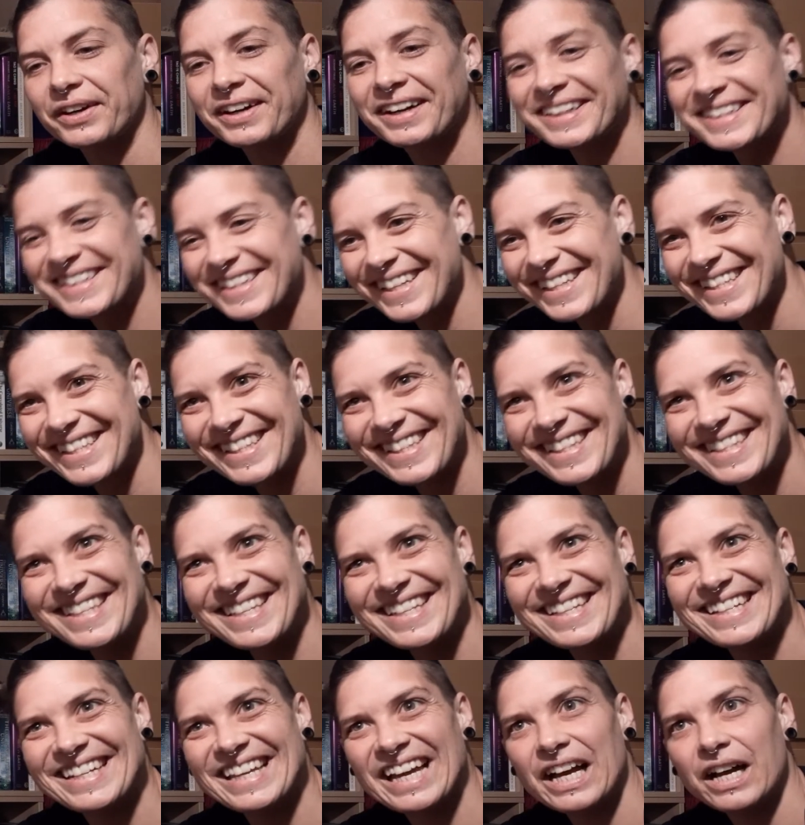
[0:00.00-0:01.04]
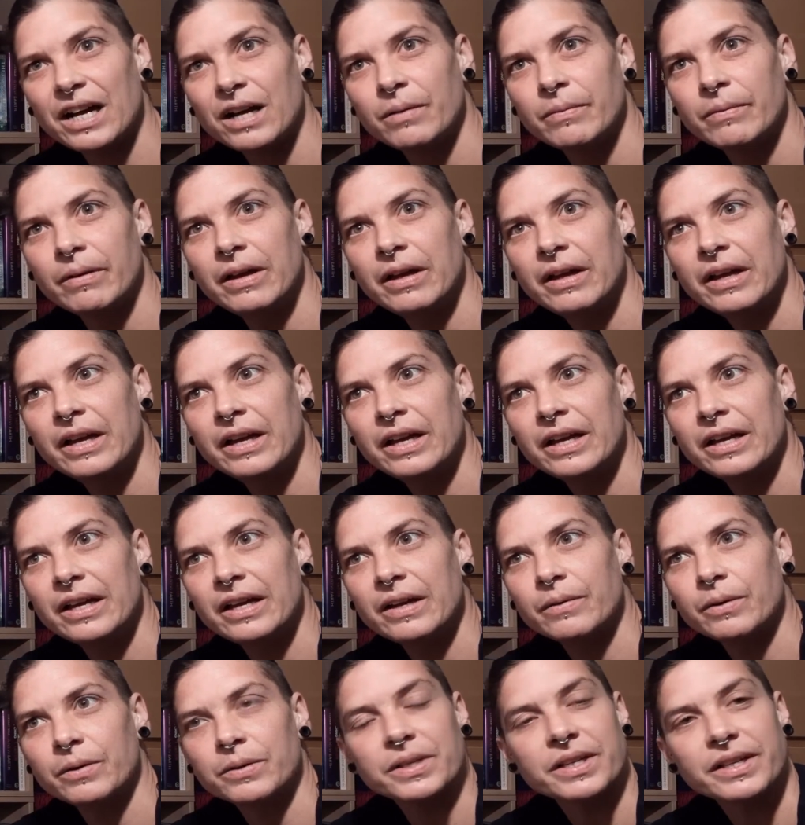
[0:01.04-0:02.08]
I just did um,
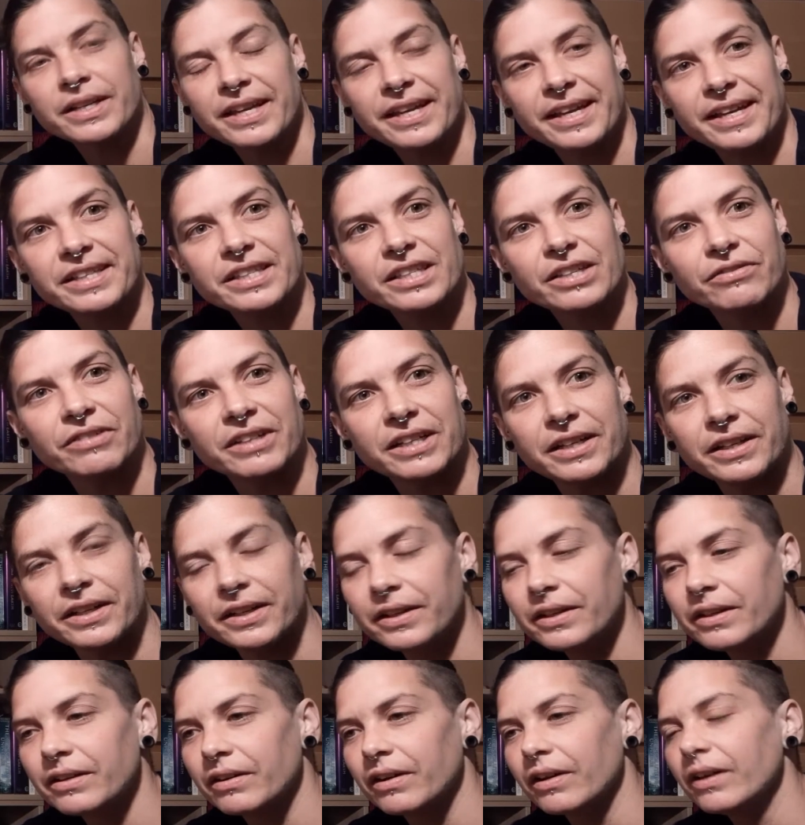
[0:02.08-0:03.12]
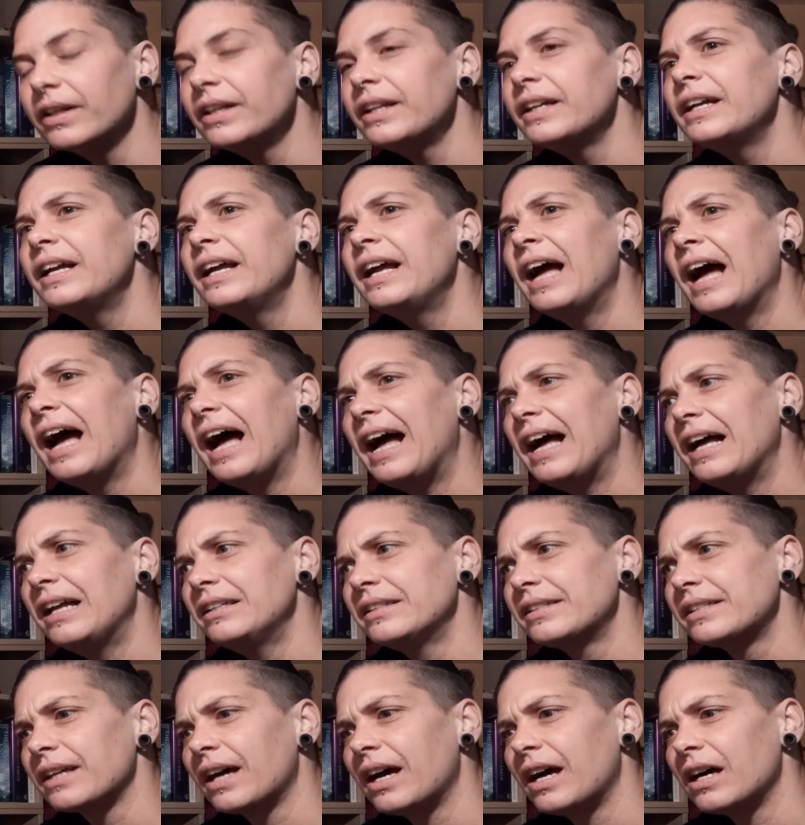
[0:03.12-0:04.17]
what was a cancer video, right?
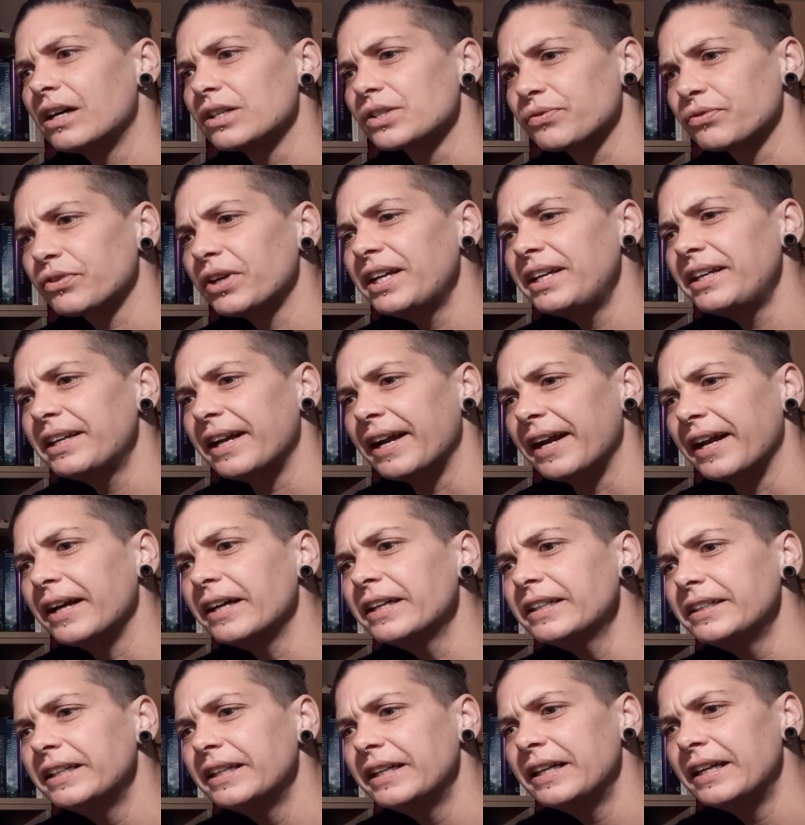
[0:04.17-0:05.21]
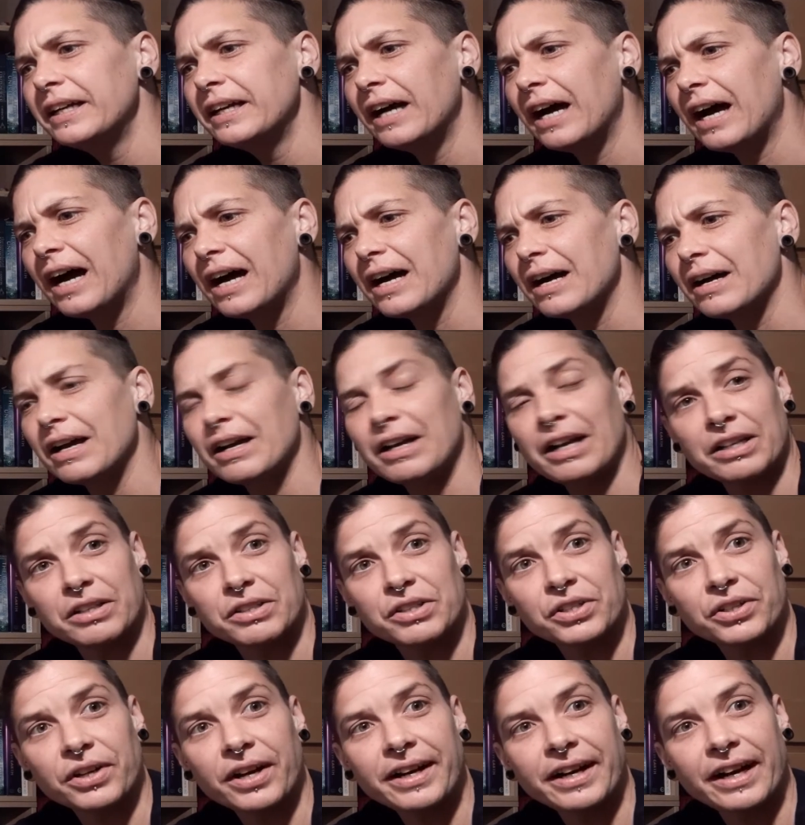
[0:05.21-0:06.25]
And uh, I was freaking out. Uh, uh,
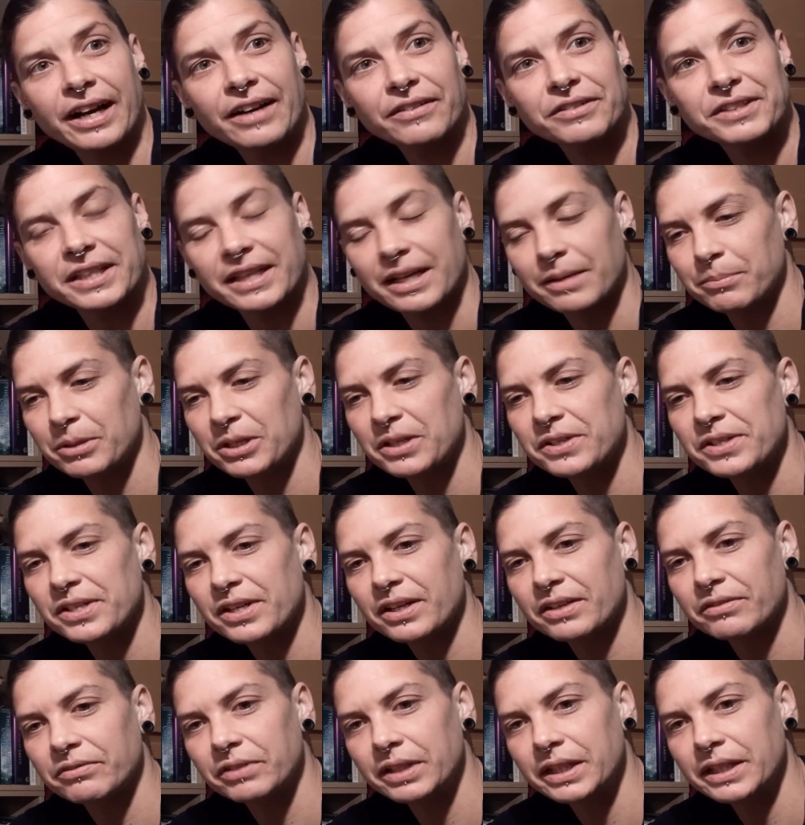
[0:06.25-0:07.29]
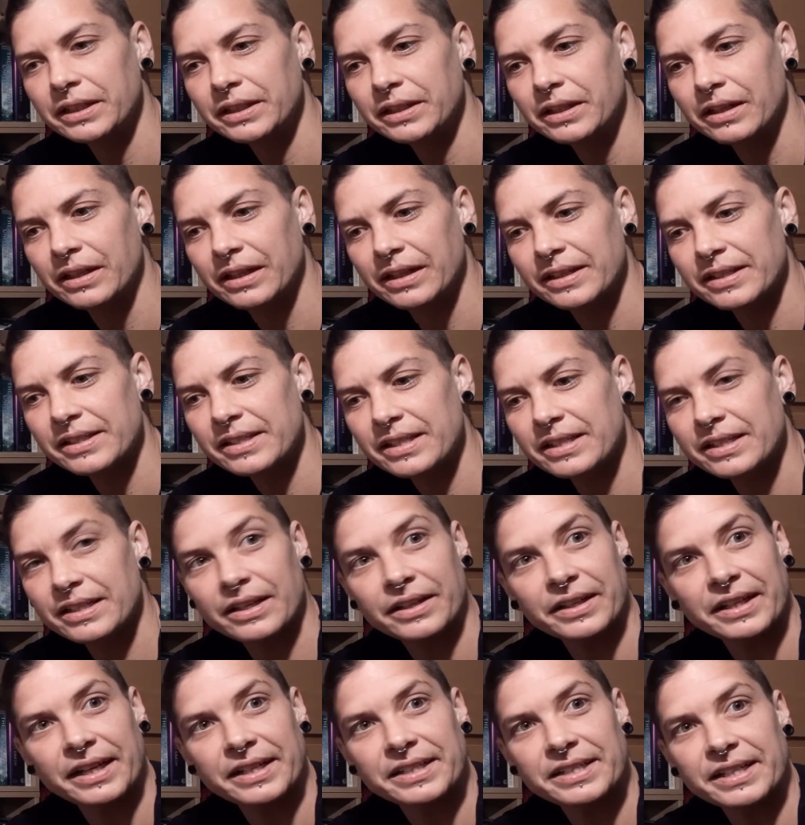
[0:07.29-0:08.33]
straight after that, because I'd realised,
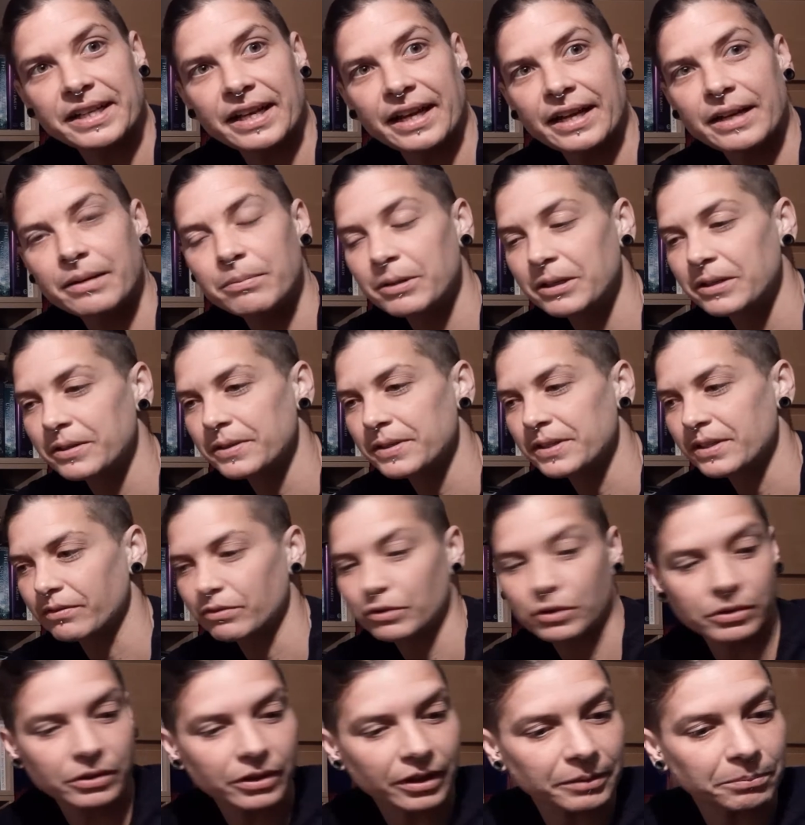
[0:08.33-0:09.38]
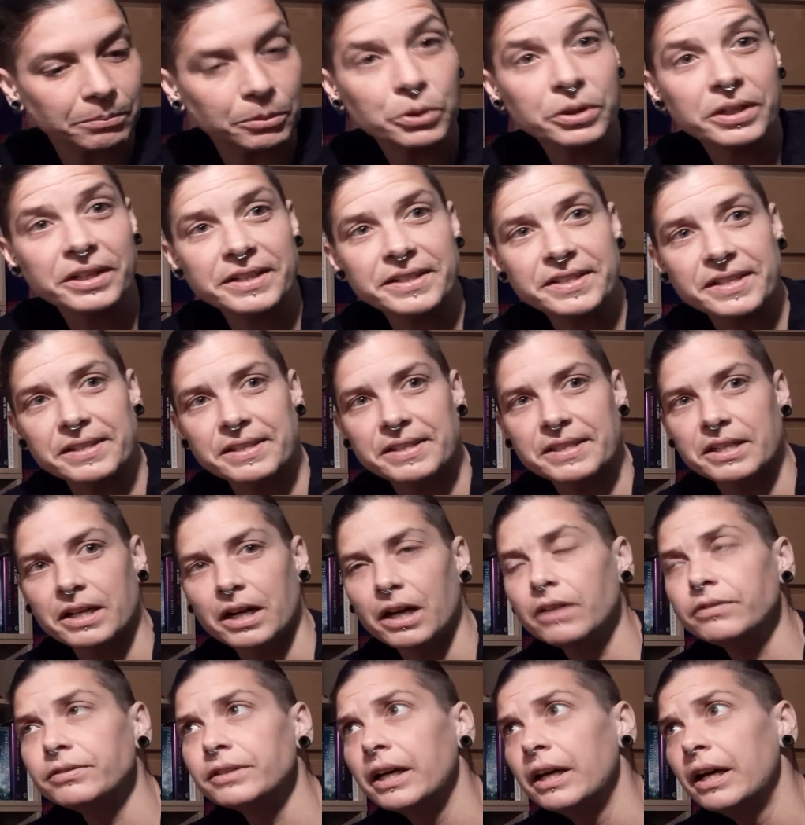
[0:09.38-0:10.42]
okay, today, because I've got like bookings and
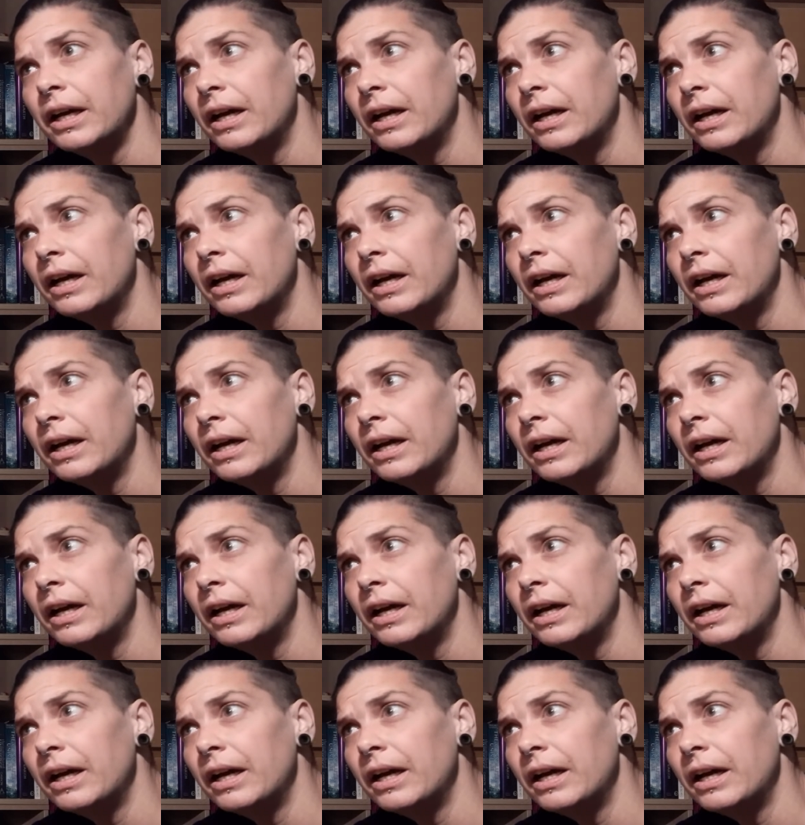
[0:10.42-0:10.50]
stuff,